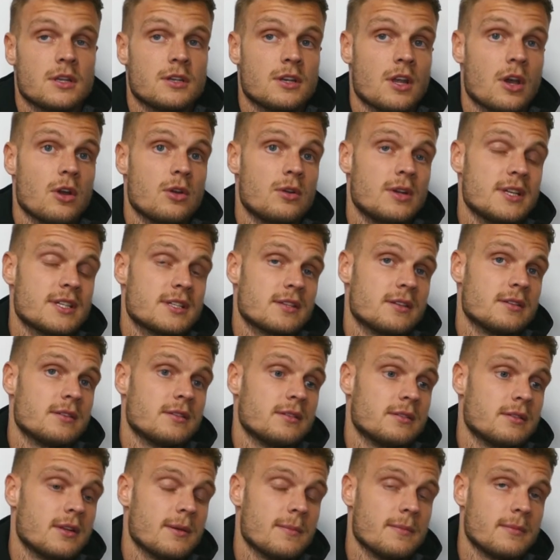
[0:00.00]
No,
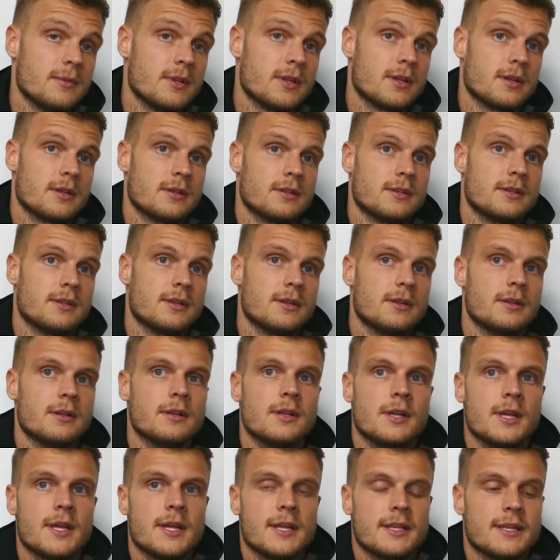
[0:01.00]
listen, the,
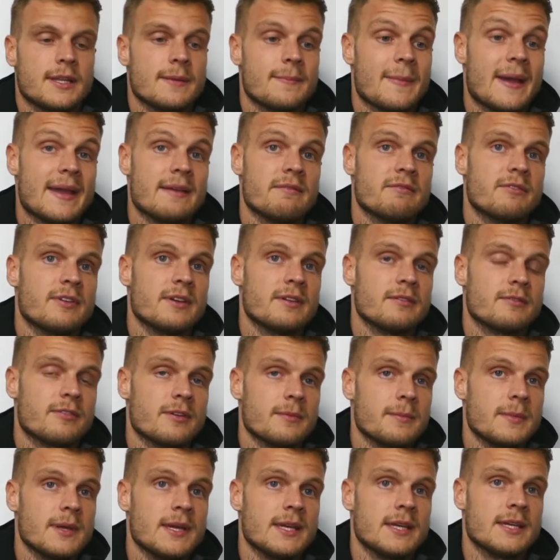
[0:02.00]
the main thing
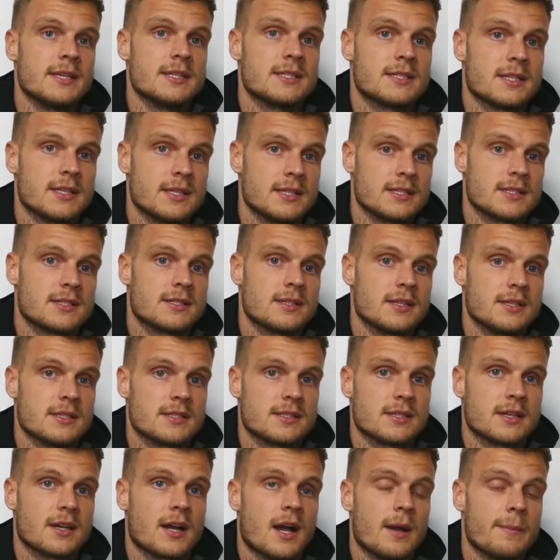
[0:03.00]
for me is, is is
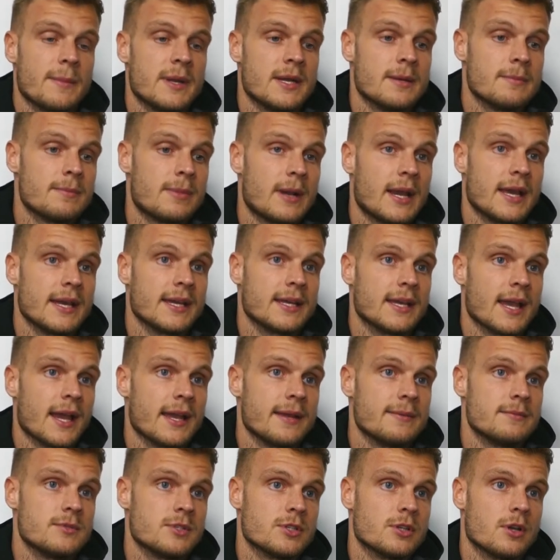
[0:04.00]
to come in and play
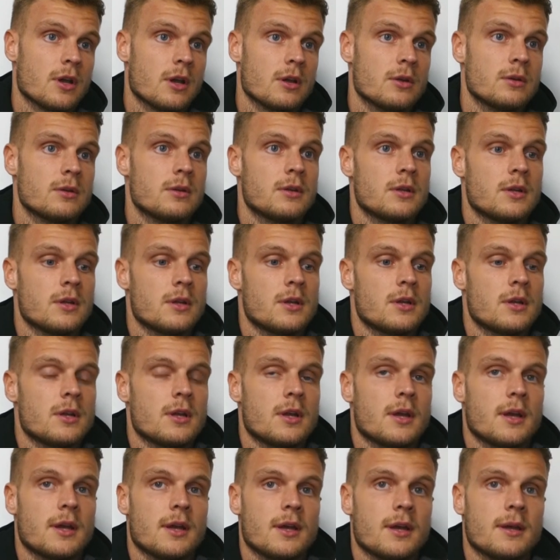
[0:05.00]
games. You know,
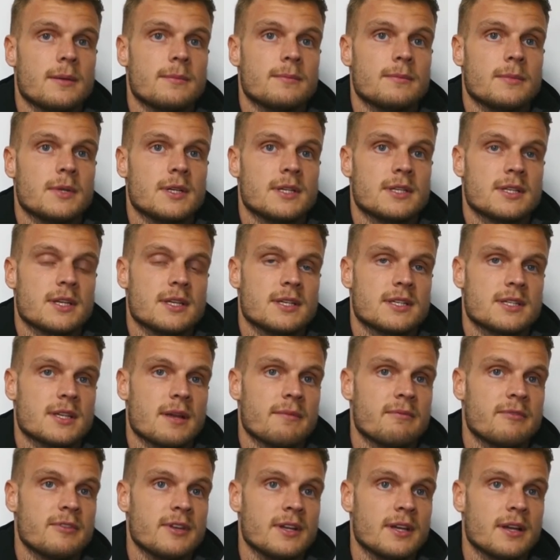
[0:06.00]
um, it's, it's
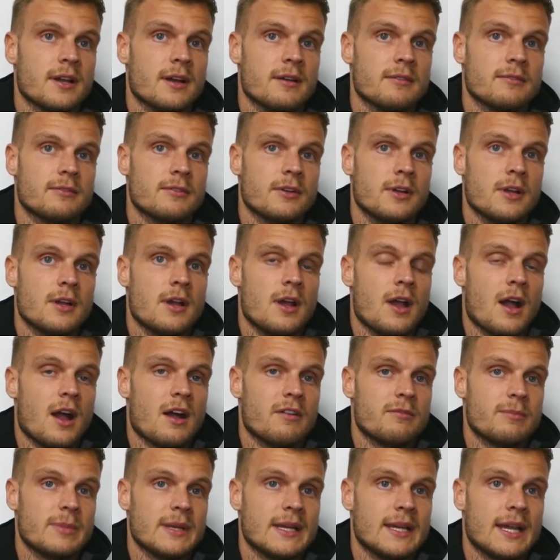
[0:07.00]
something I've
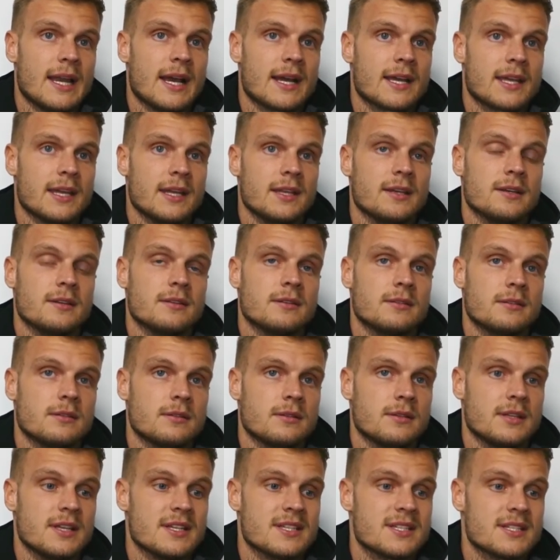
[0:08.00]
I've been lacking
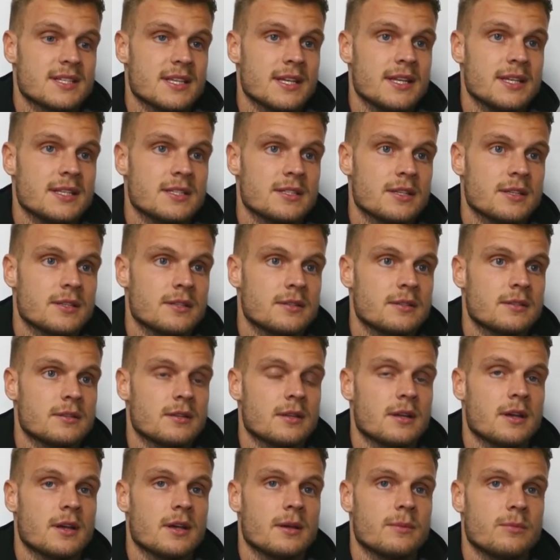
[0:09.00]
this season,
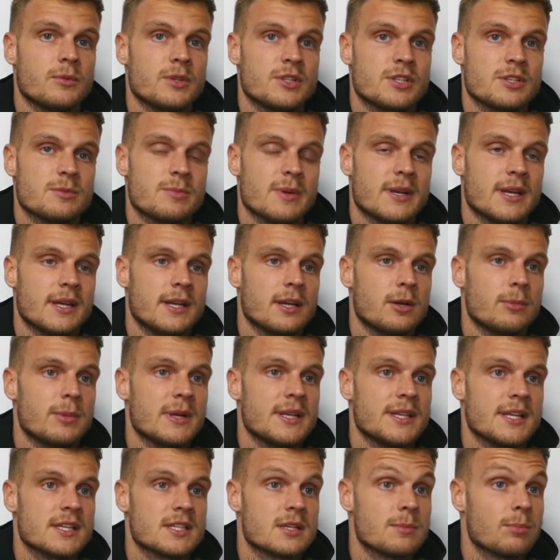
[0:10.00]
um, which has been a little
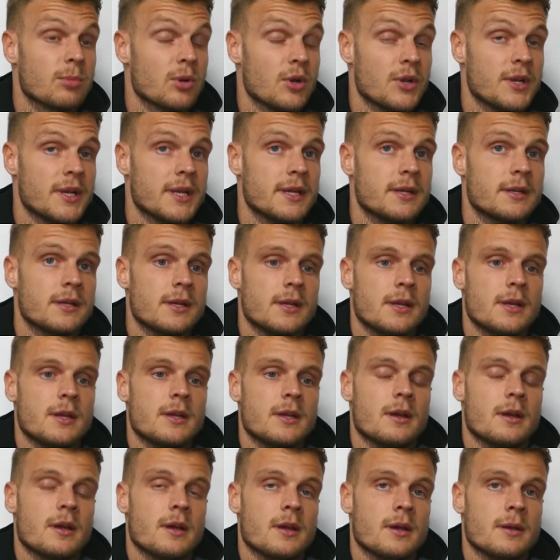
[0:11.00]
bit disappointing.
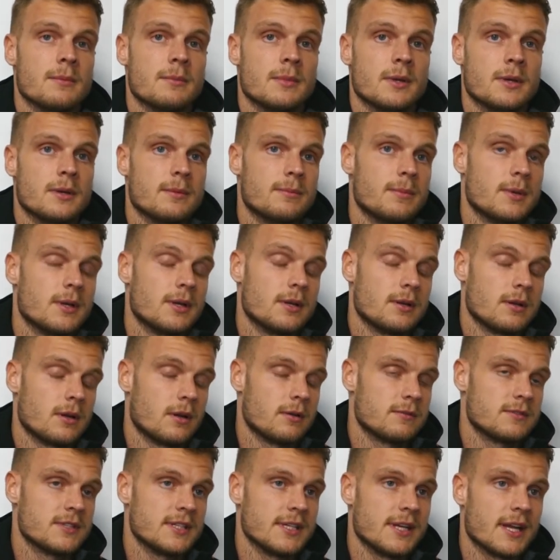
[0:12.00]
Um, but, but,
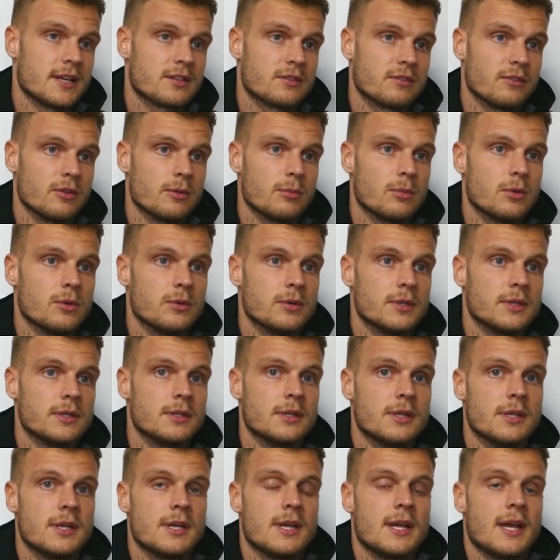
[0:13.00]
obviously that's football and,
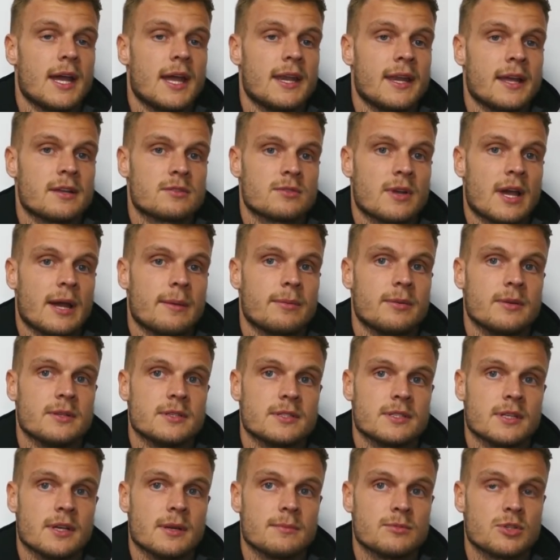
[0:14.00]
and that's what
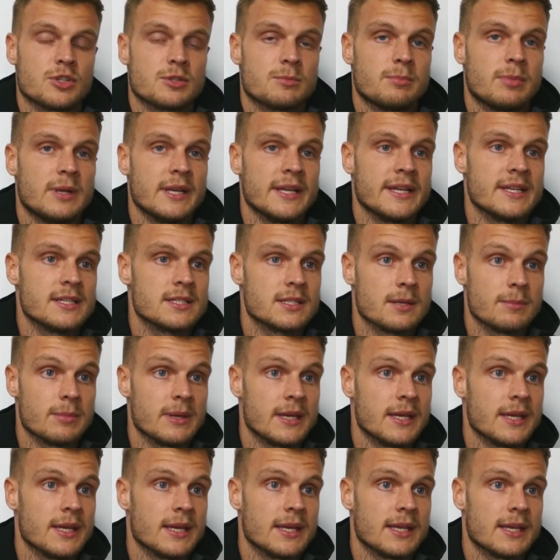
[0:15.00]
happens. And I'm just pleased to
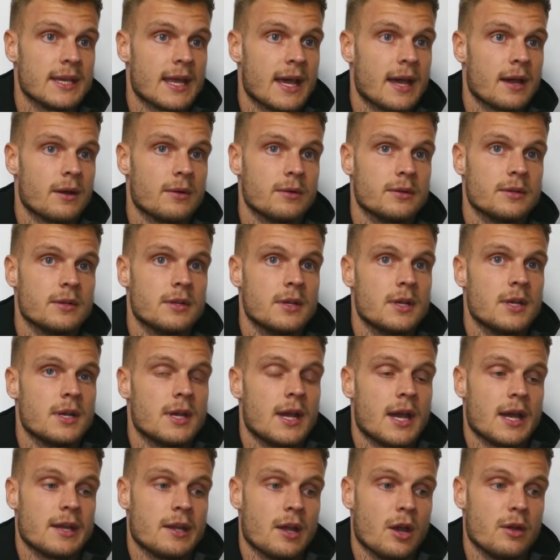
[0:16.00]
be here now and,
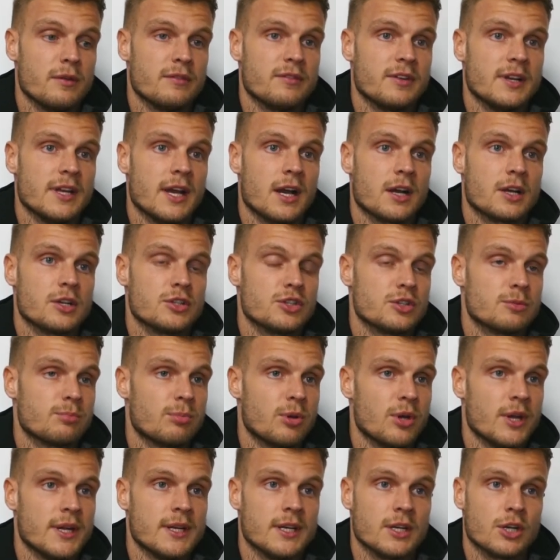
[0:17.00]
and hopefully I can just
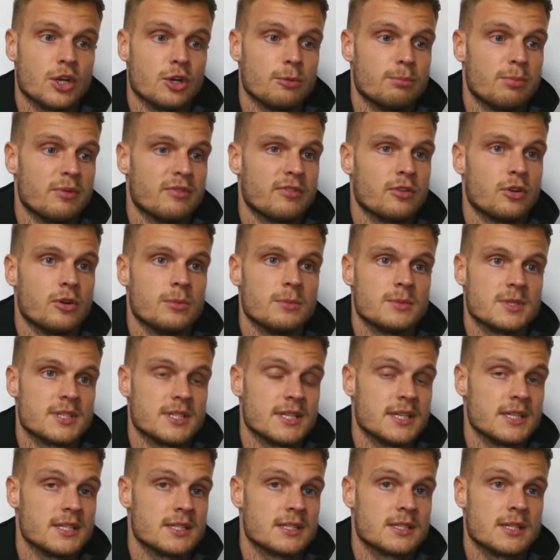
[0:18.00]
put in the good
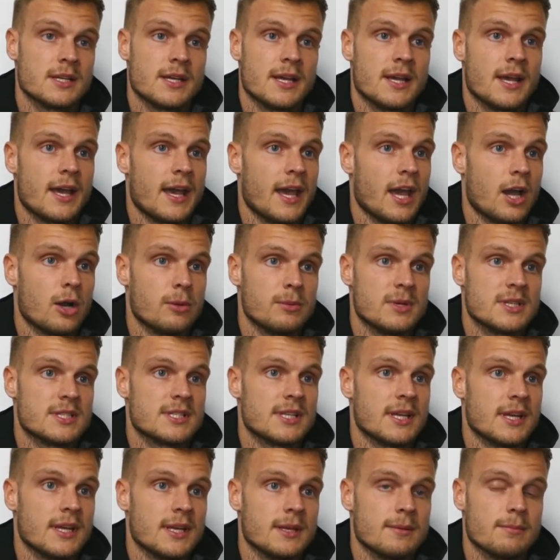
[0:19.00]
performances, help the
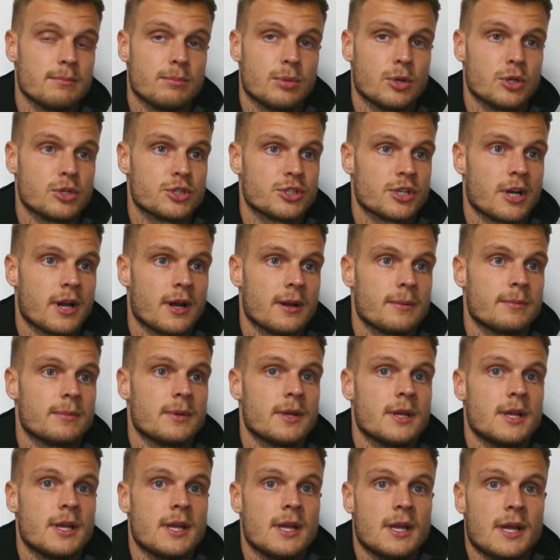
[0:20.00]
team, push up,
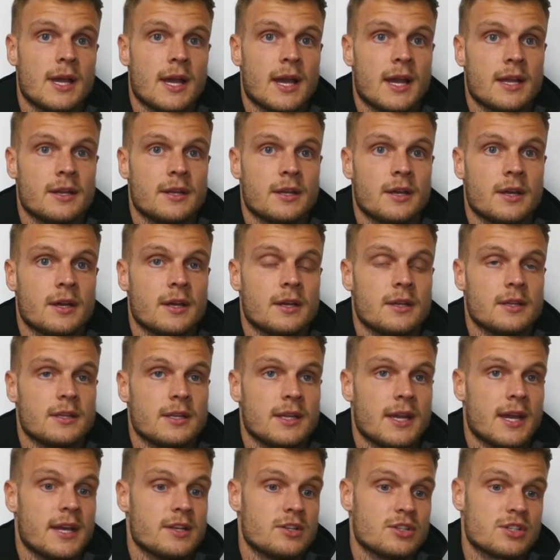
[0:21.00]
and uh,
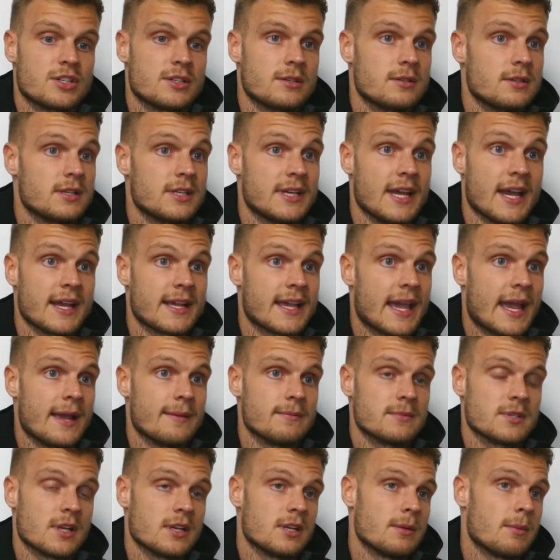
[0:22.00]
yeah, just get
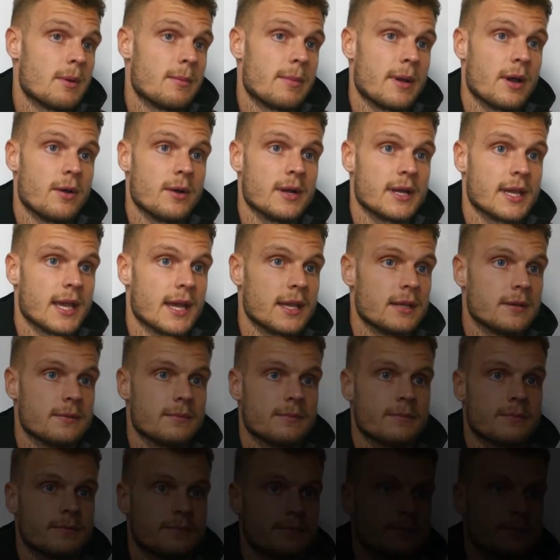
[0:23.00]
games under my belt again.